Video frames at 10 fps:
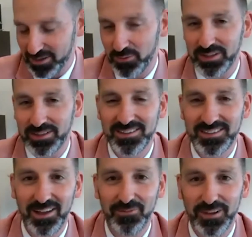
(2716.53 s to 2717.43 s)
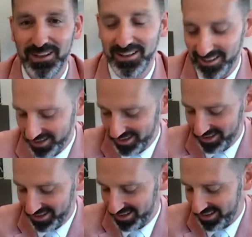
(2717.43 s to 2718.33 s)
It would definitely
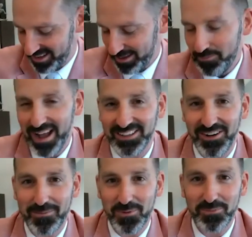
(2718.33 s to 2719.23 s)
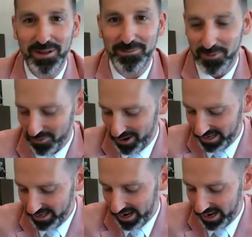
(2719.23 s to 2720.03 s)
impact a lot more people, right?